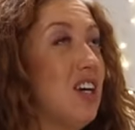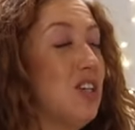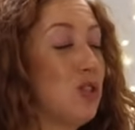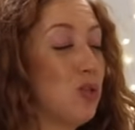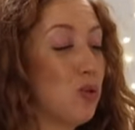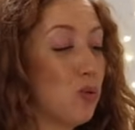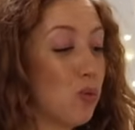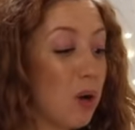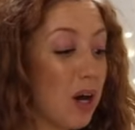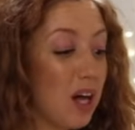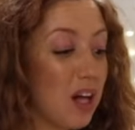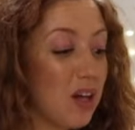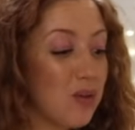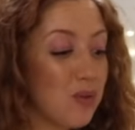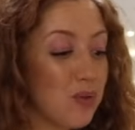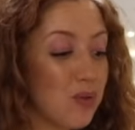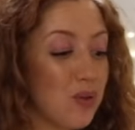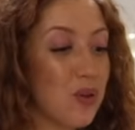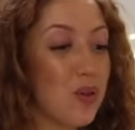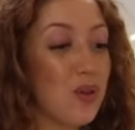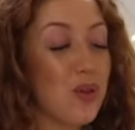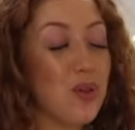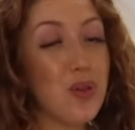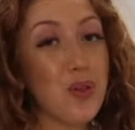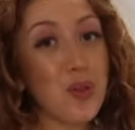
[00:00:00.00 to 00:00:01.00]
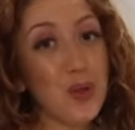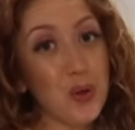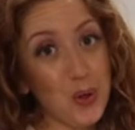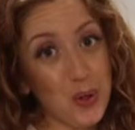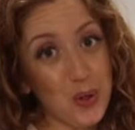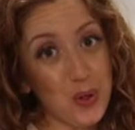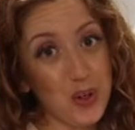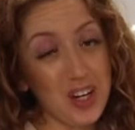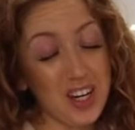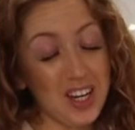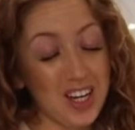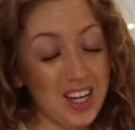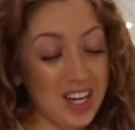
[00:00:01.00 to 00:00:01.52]

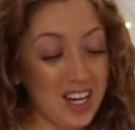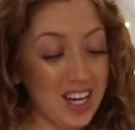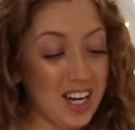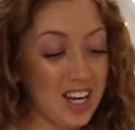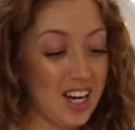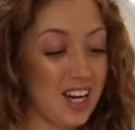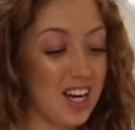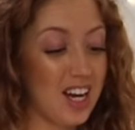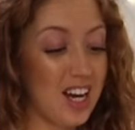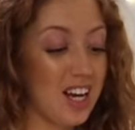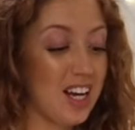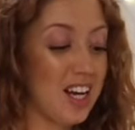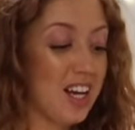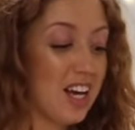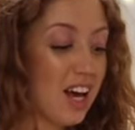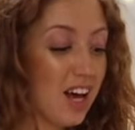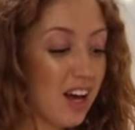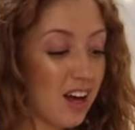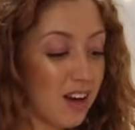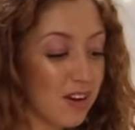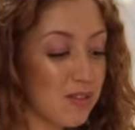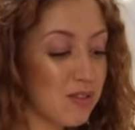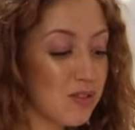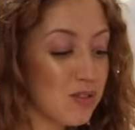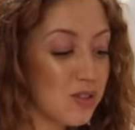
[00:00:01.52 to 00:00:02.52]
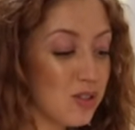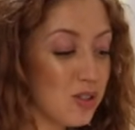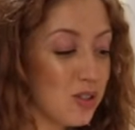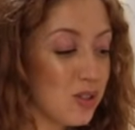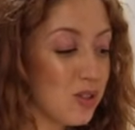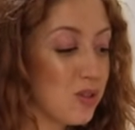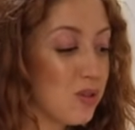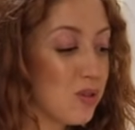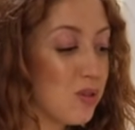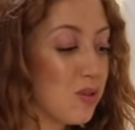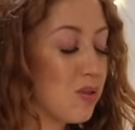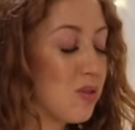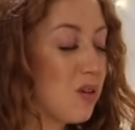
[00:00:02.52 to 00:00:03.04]
12:30 and I have
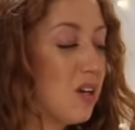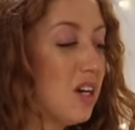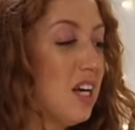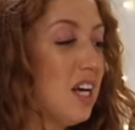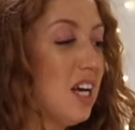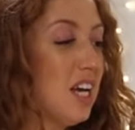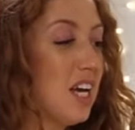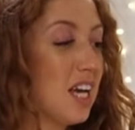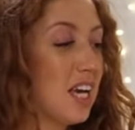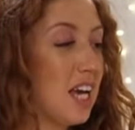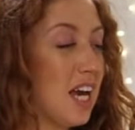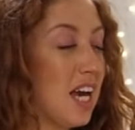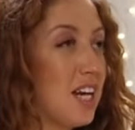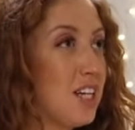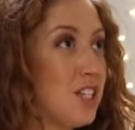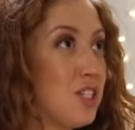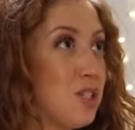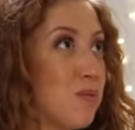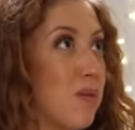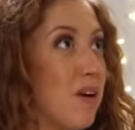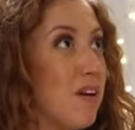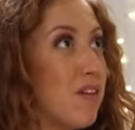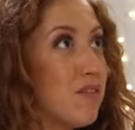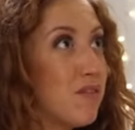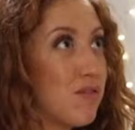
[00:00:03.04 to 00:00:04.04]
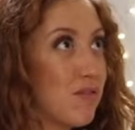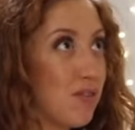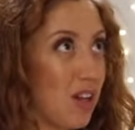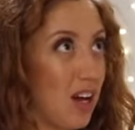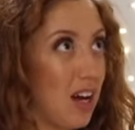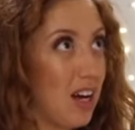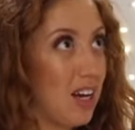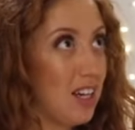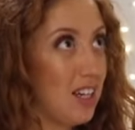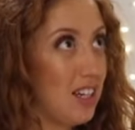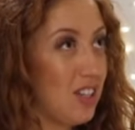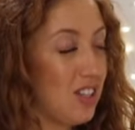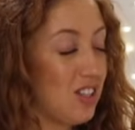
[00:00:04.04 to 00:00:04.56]
to catch my
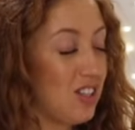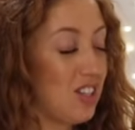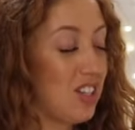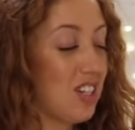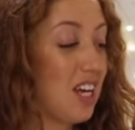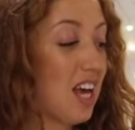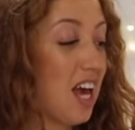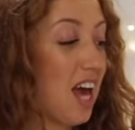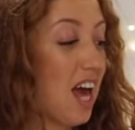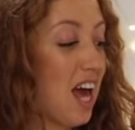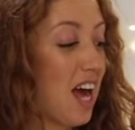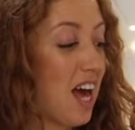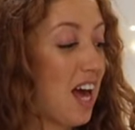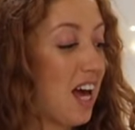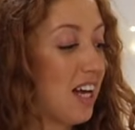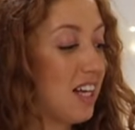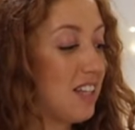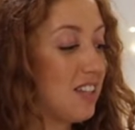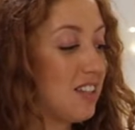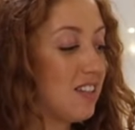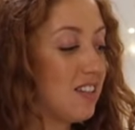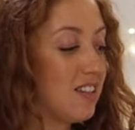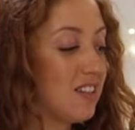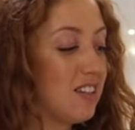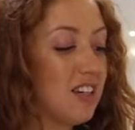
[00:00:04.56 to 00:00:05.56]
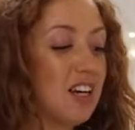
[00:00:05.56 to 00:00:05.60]
flight at